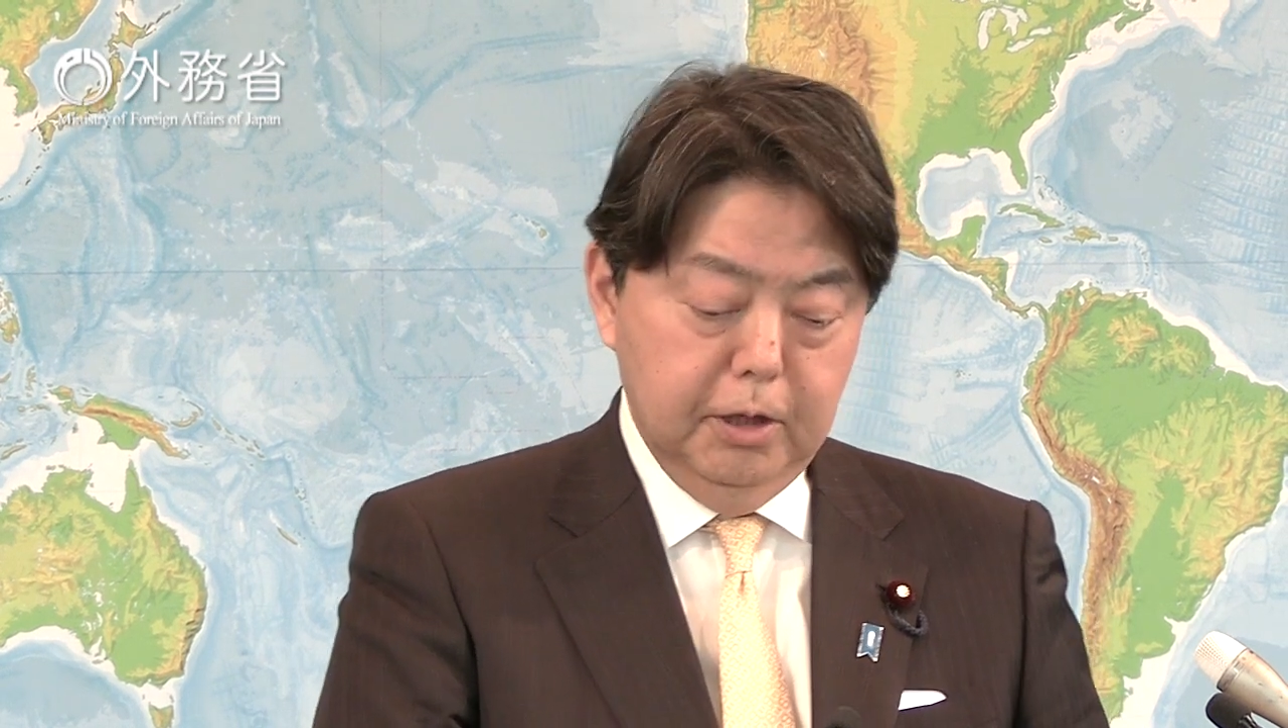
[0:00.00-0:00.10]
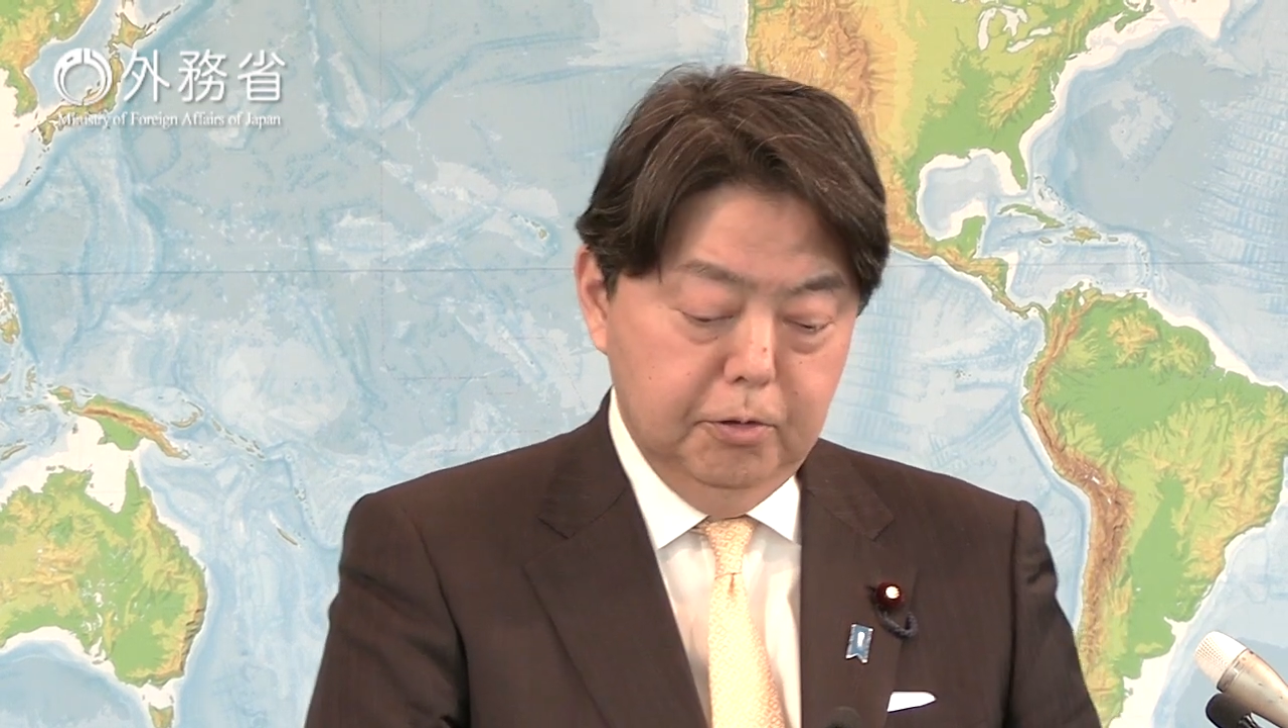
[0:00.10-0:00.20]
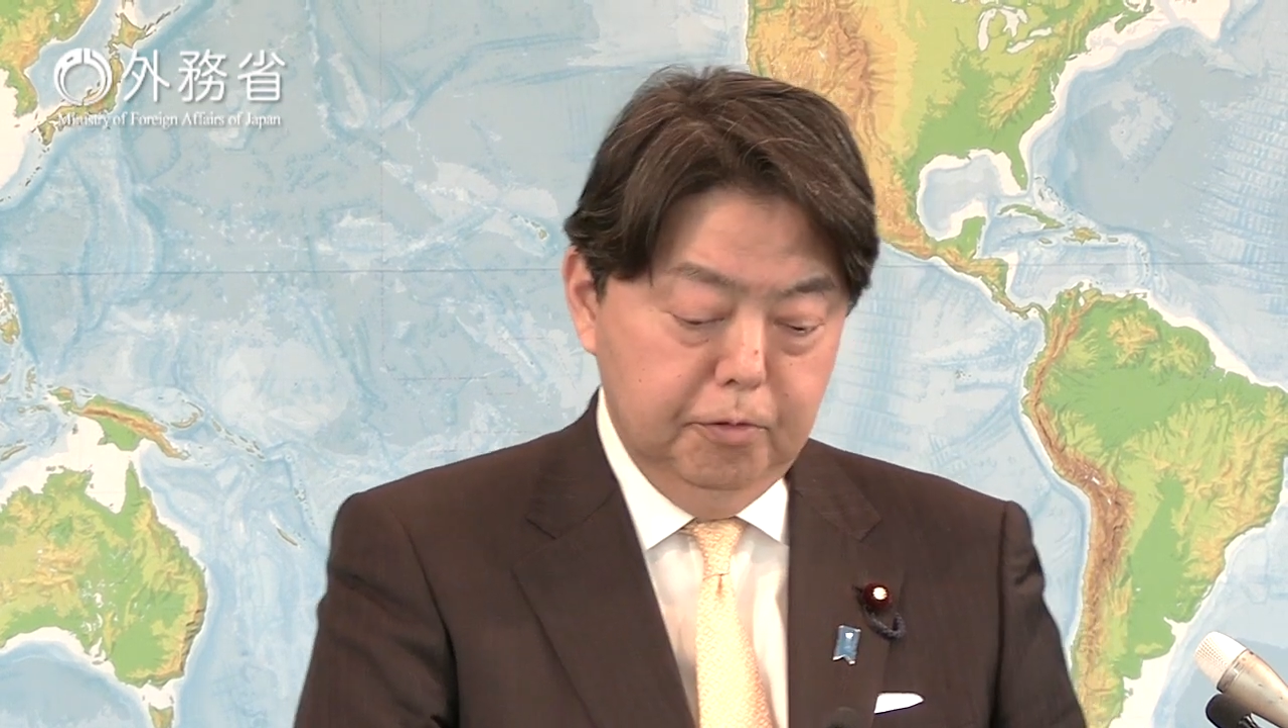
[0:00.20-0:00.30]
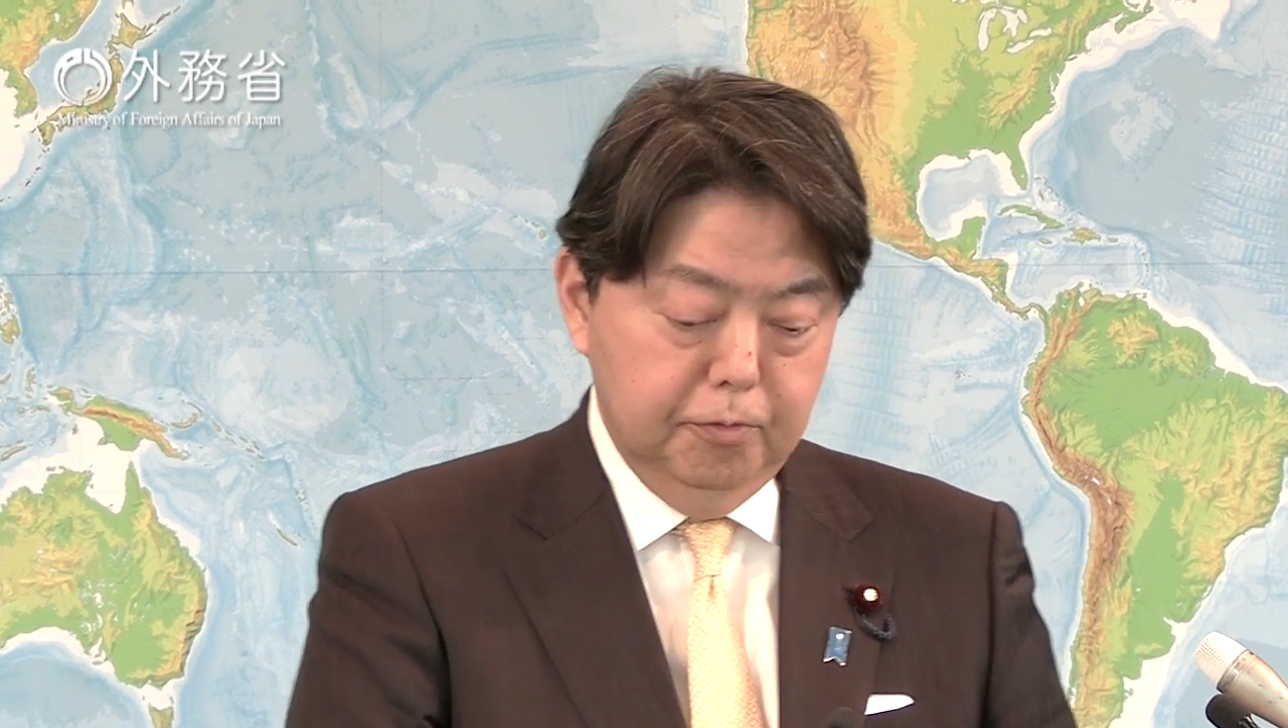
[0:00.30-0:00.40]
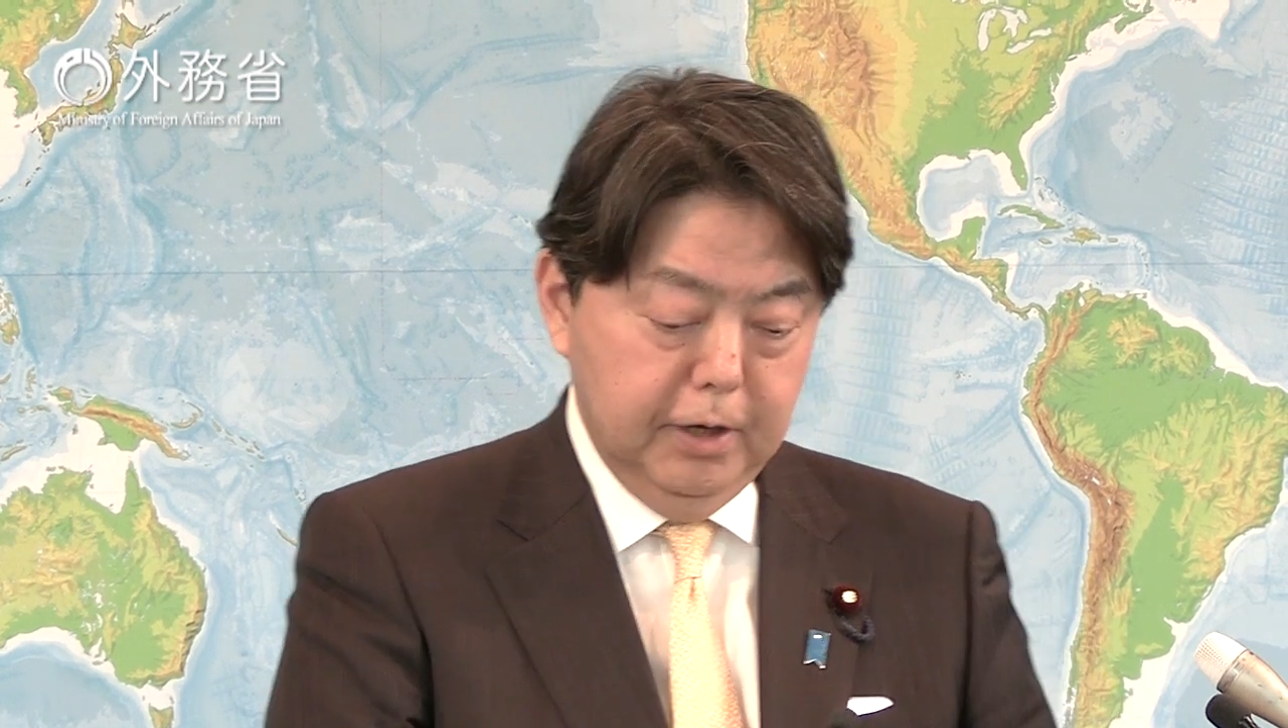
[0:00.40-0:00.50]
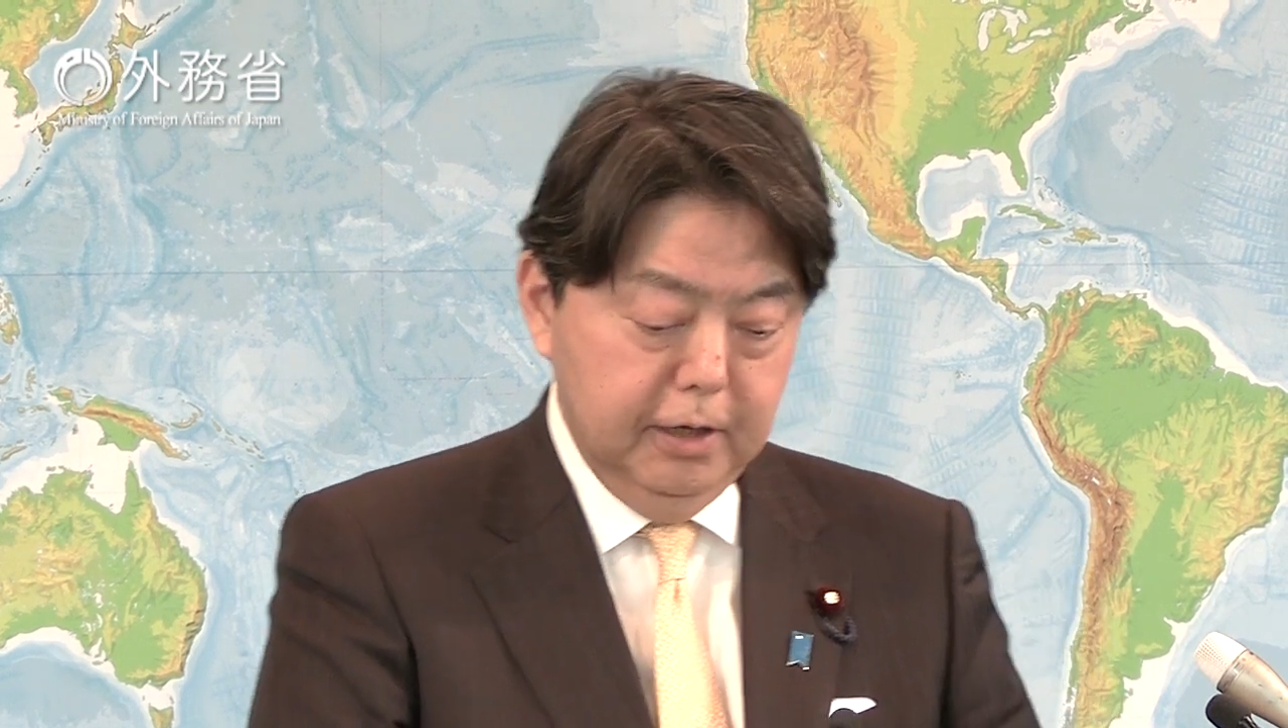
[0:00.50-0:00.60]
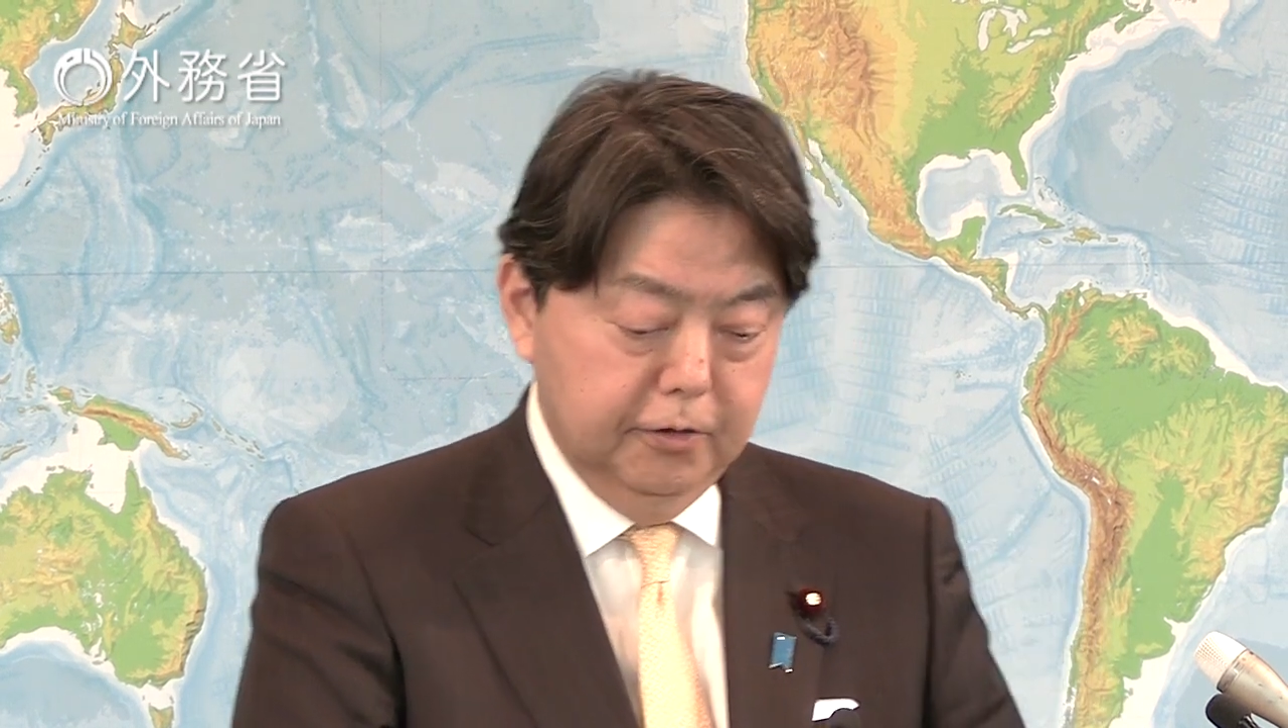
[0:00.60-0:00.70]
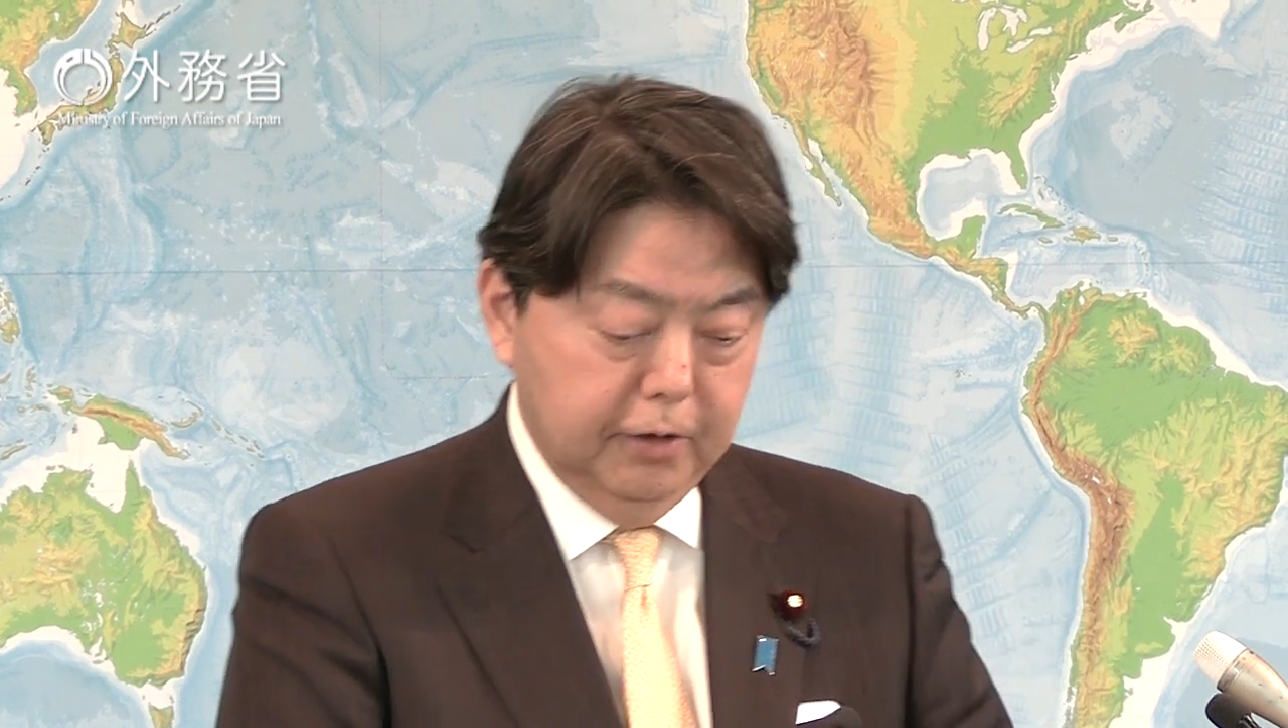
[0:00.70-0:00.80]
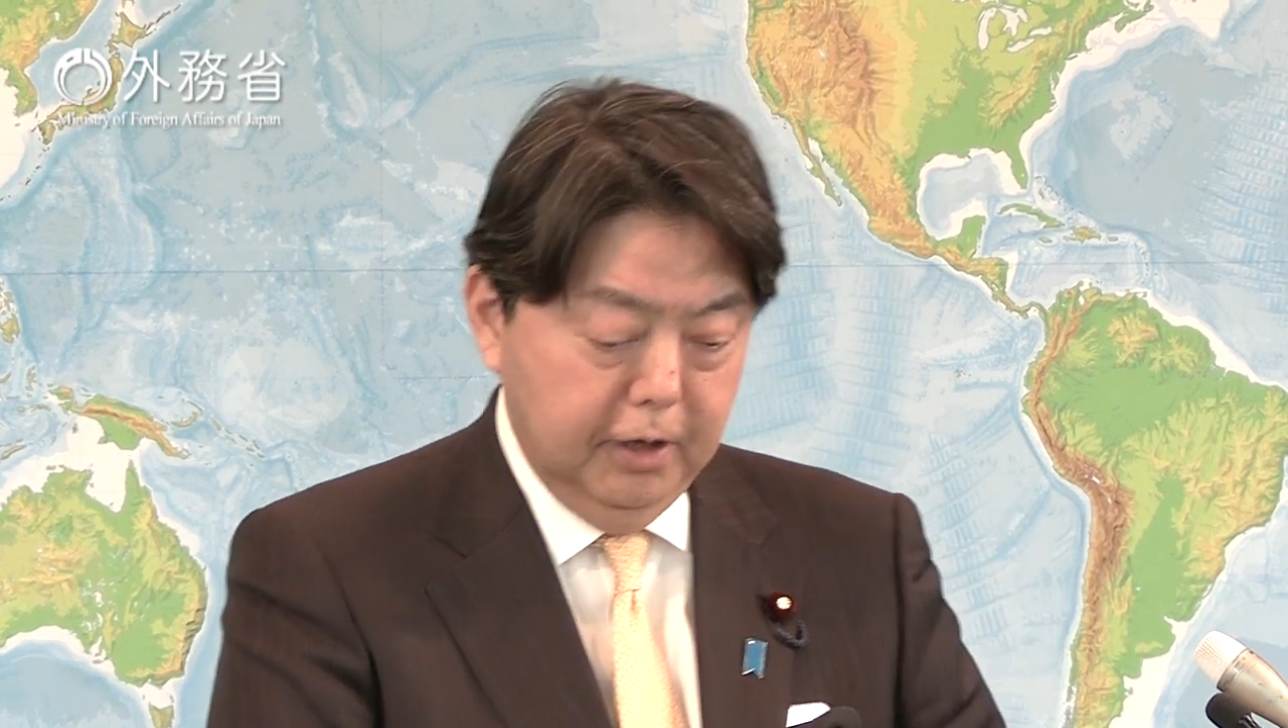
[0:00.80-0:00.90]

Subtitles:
including the